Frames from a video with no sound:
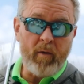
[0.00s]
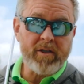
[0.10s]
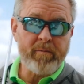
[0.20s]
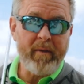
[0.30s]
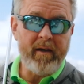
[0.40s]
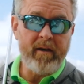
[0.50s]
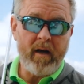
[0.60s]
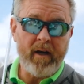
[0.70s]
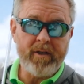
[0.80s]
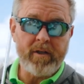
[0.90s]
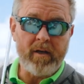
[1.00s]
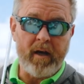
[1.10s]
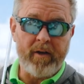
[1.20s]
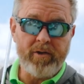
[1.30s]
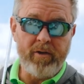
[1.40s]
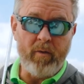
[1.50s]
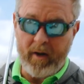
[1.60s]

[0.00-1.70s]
what spin does to